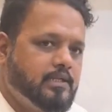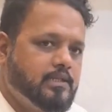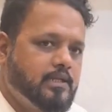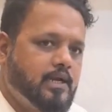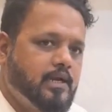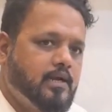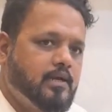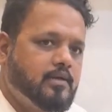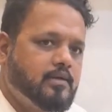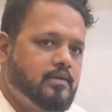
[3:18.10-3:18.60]

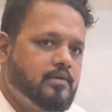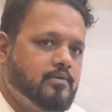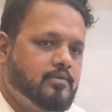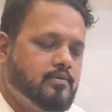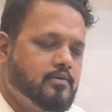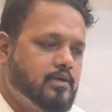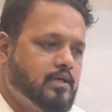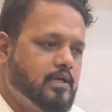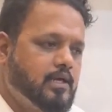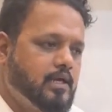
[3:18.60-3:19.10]
that
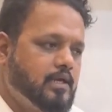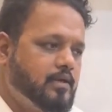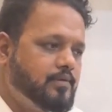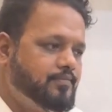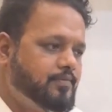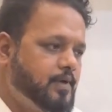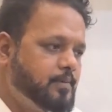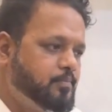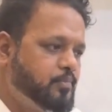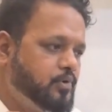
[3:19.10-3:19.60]
okay, if
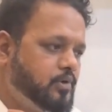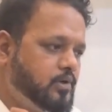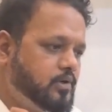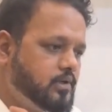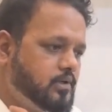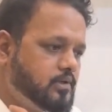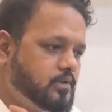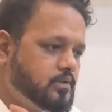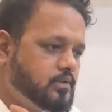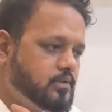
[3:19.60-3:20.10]
I put
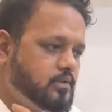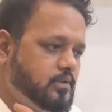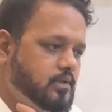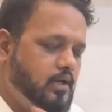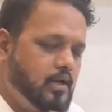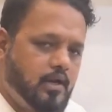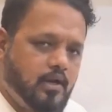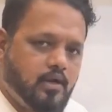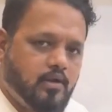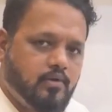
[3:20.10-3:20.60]

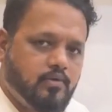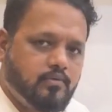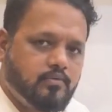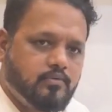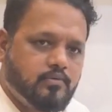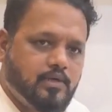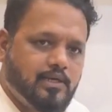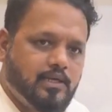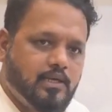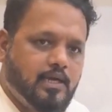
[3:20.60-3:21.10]

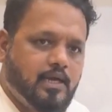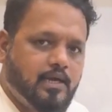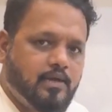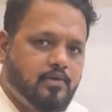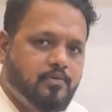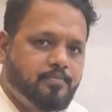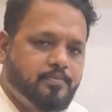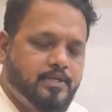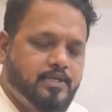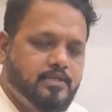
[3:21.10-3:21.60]
now a lakh
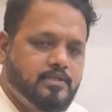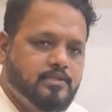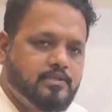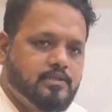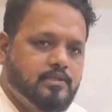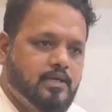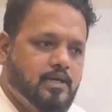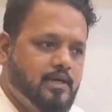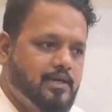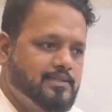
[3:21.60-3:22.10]
rupees
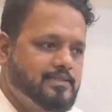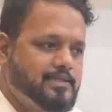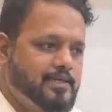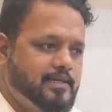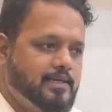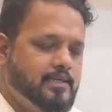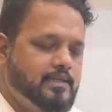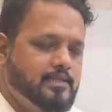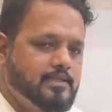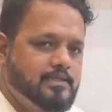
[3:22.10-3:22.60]
and
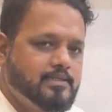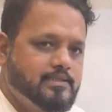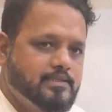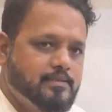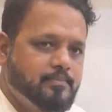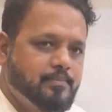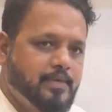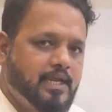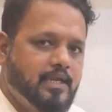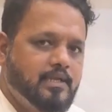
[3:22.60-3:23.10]
setting this
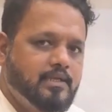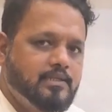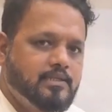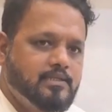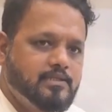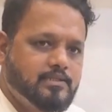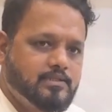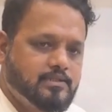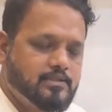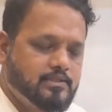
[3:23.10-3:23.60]
buying
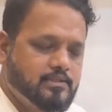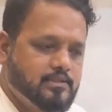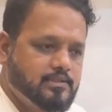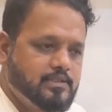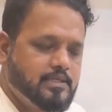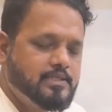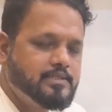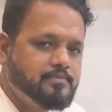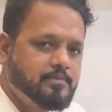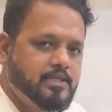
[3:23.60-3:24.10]
these
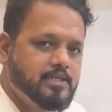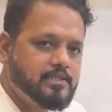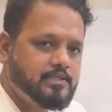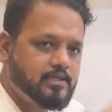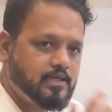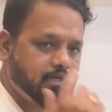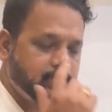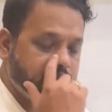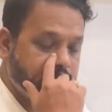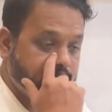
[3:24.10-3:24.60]
many
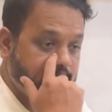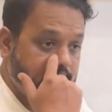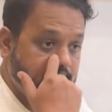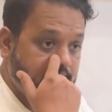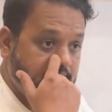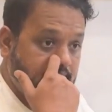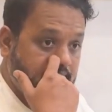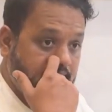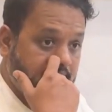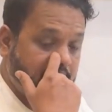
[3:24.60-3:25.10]
shares
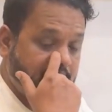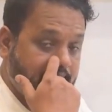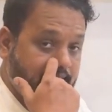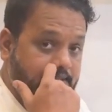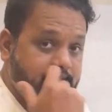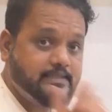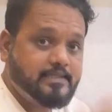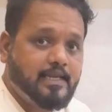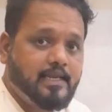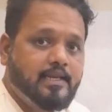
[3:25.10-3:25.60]
and
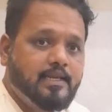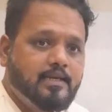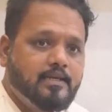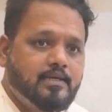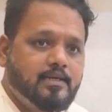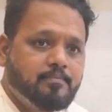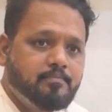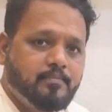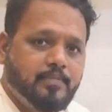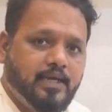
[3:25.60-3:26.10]
then
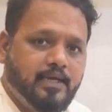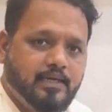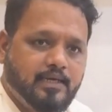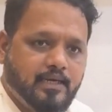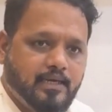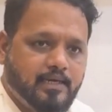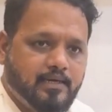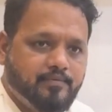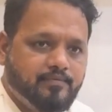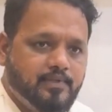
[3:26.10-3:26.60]
selling by the
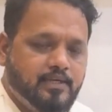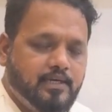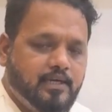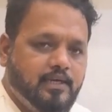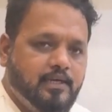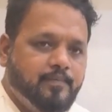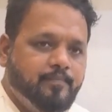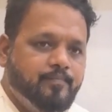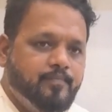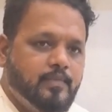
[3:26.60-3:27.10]
end of the
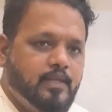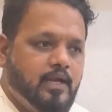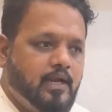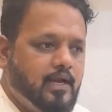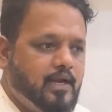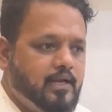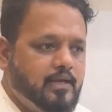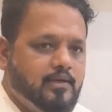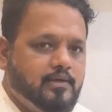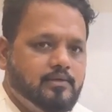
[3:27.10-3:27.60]
day,
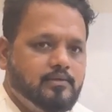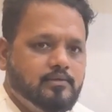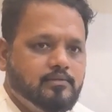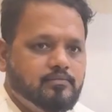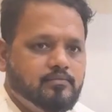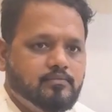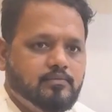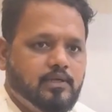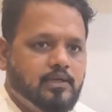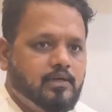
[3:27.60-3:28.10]
I'll
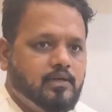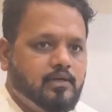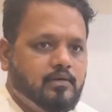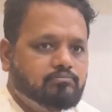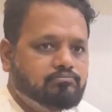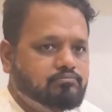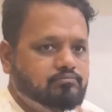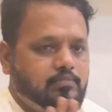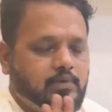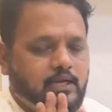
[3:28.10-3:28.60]
earn
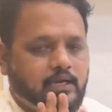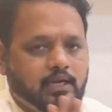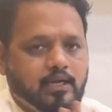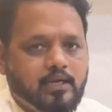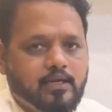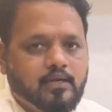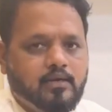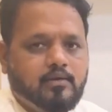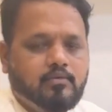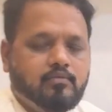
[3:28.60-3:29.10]

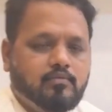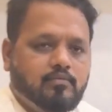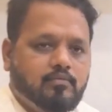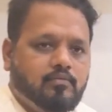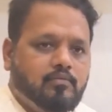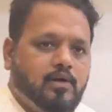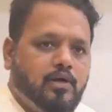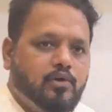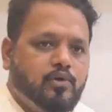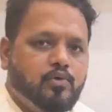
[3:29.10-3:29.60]
again
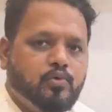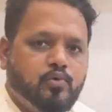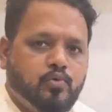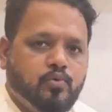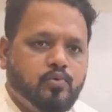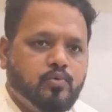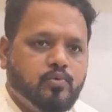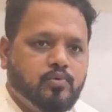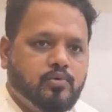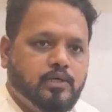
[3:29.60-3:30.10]
one to
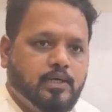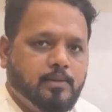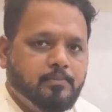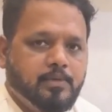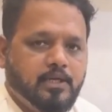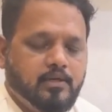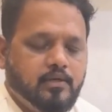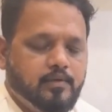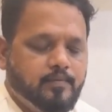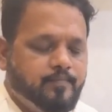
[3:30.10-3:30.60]
two
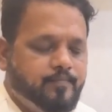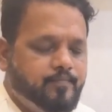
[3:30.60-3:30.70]
double.